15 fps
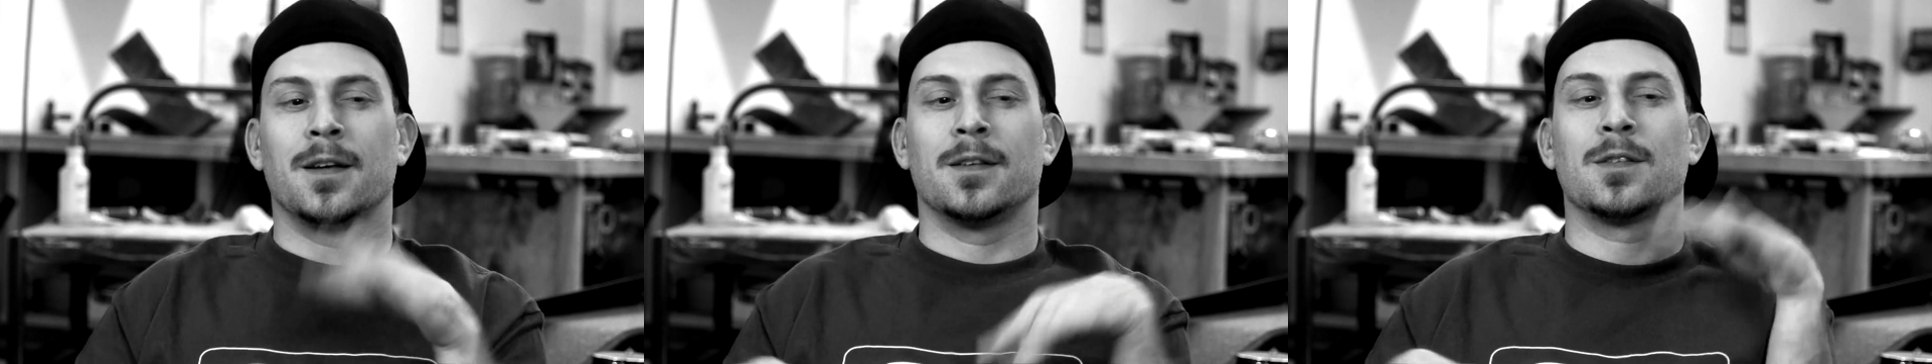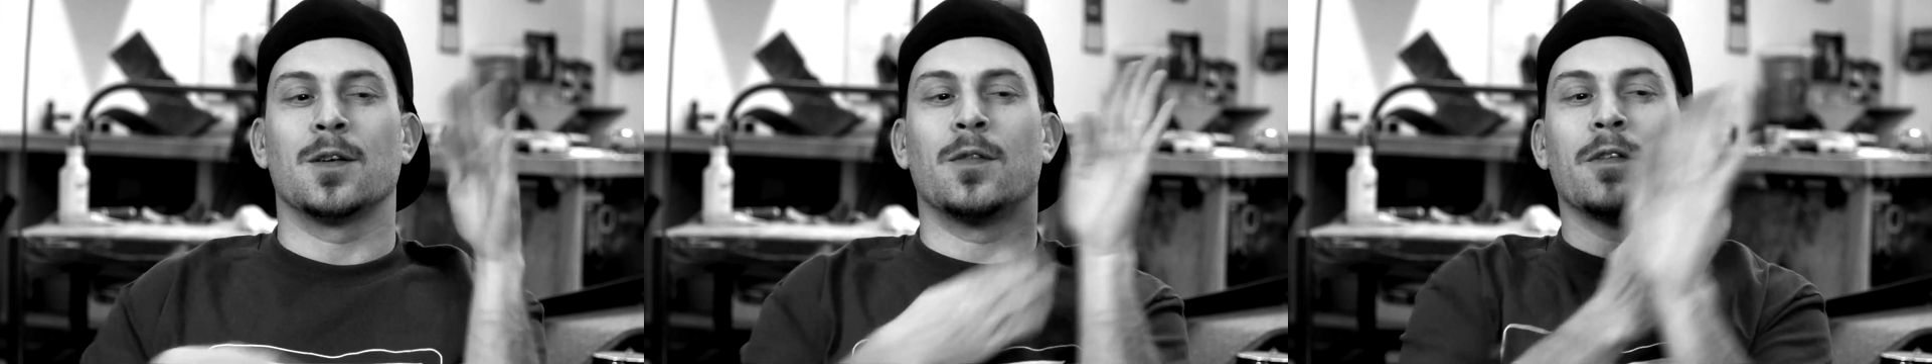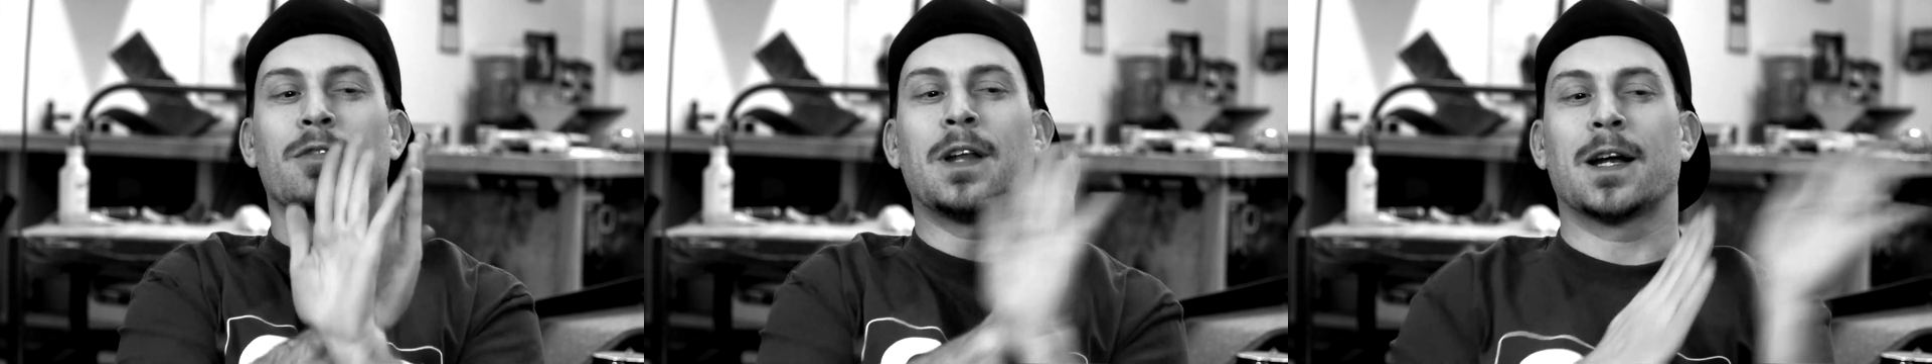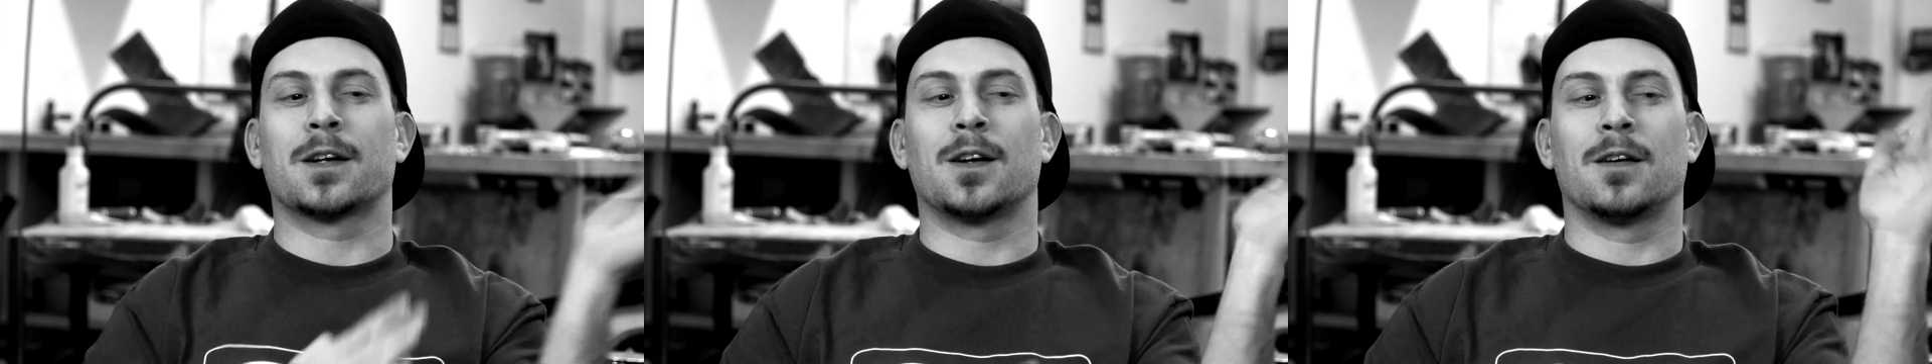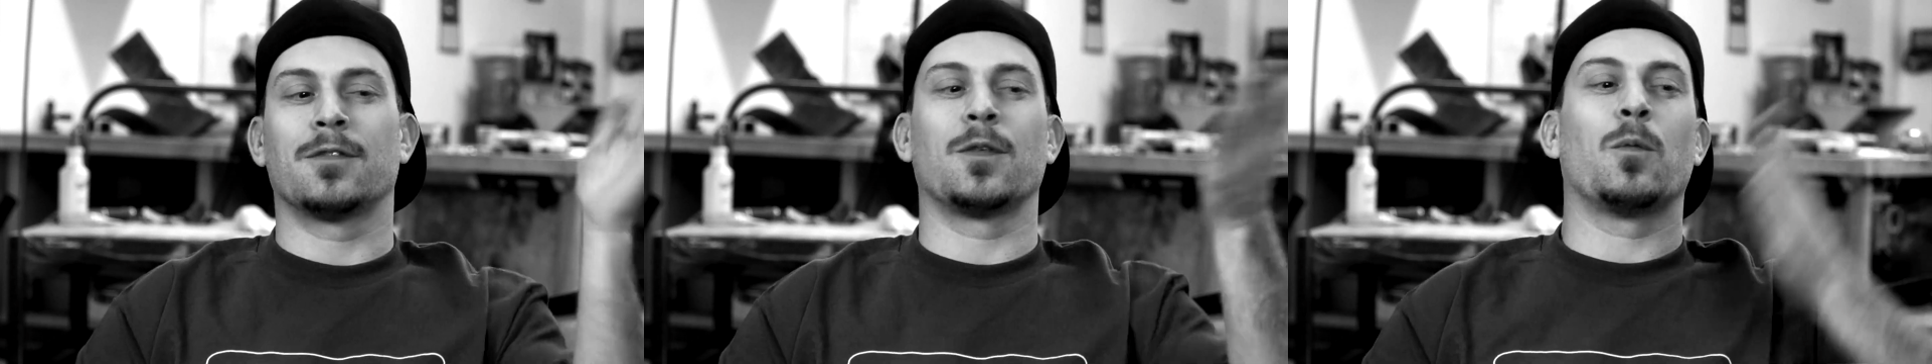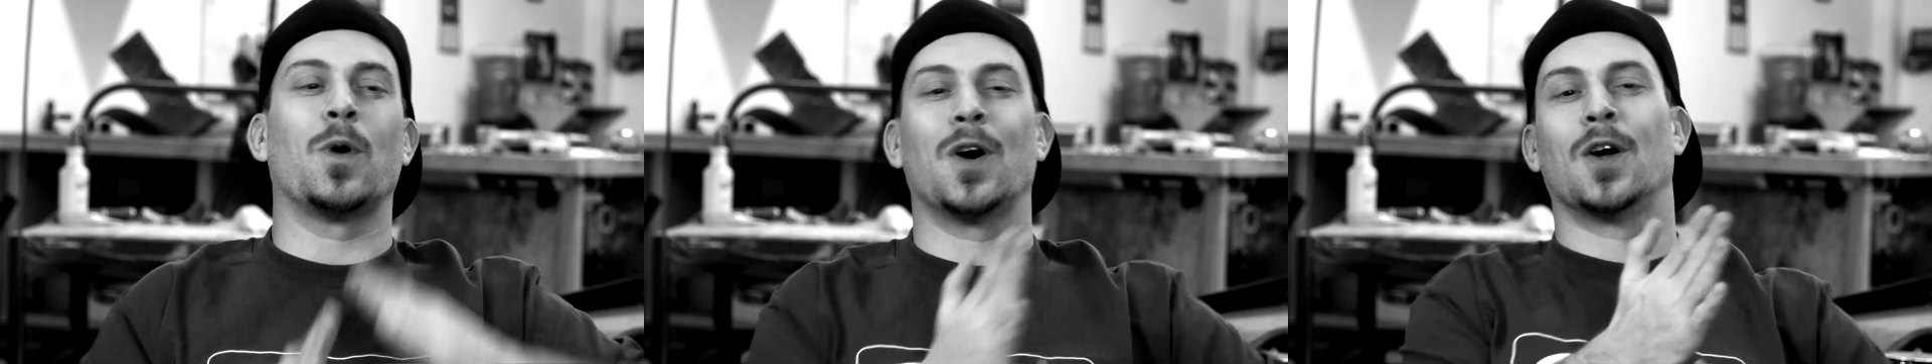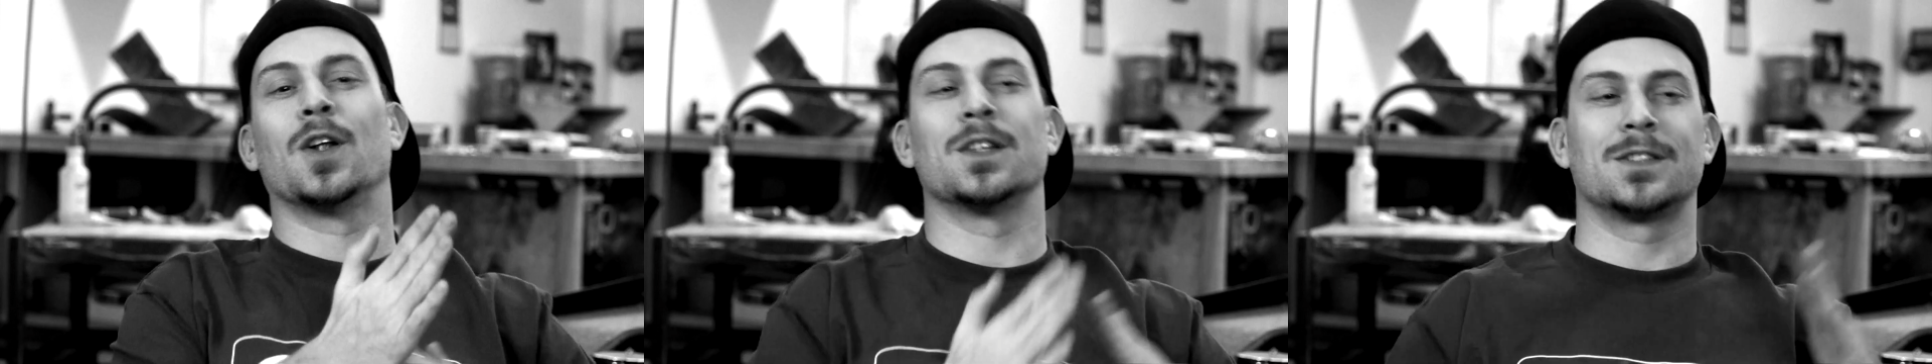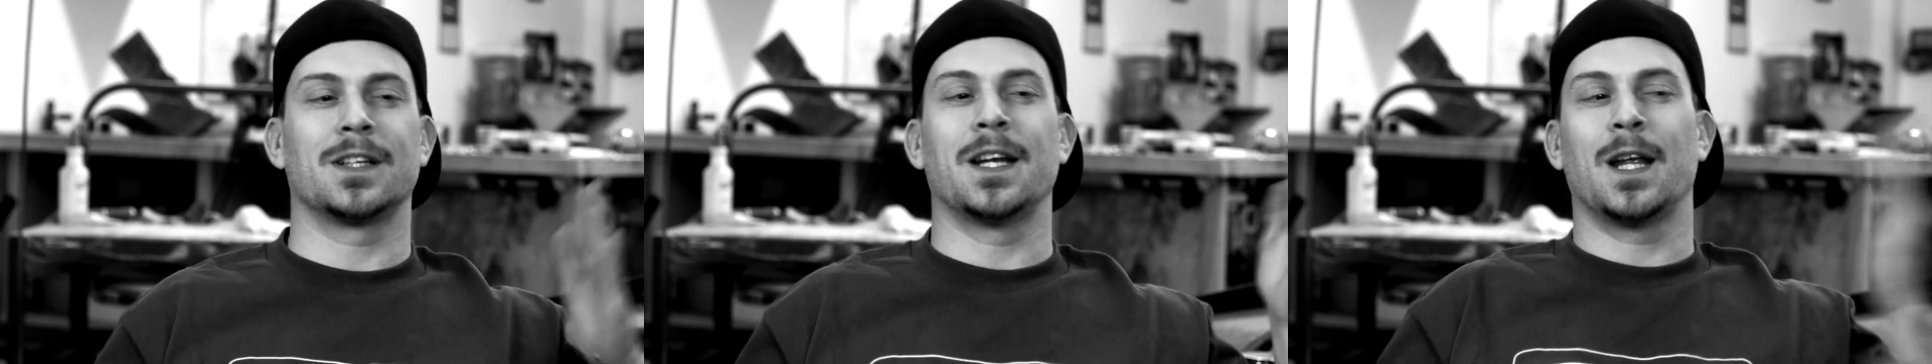It's going to reflect off the wall.
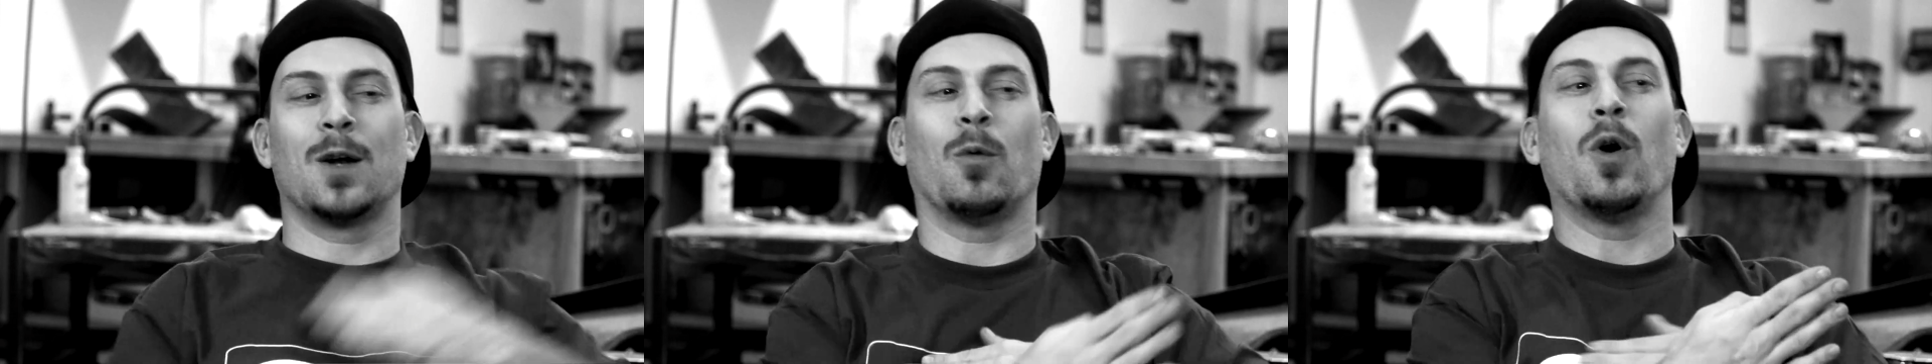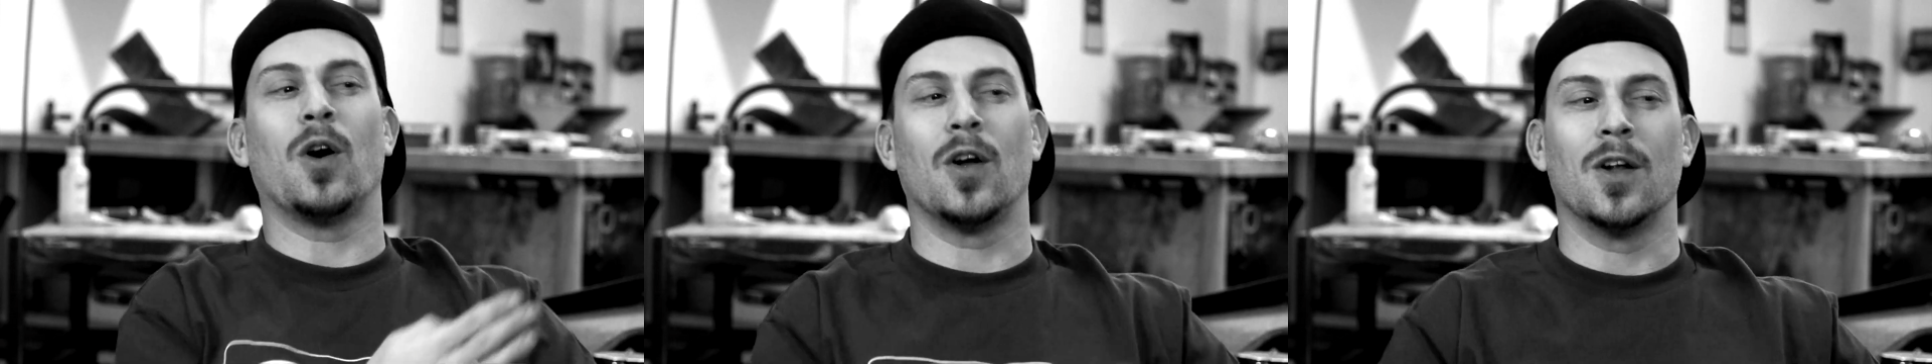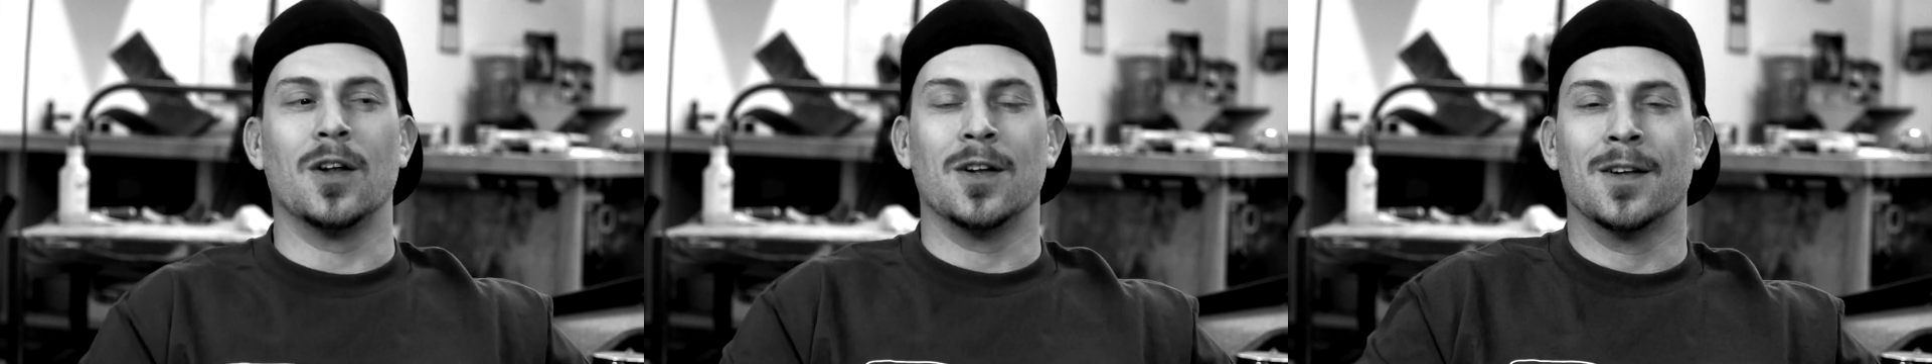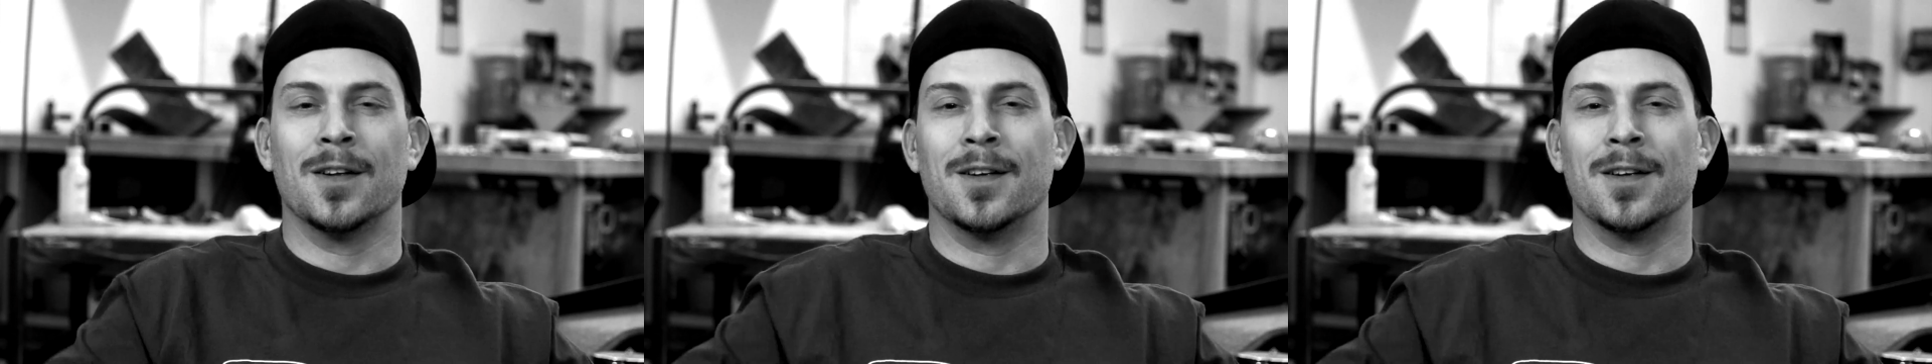It's going to hit a wall.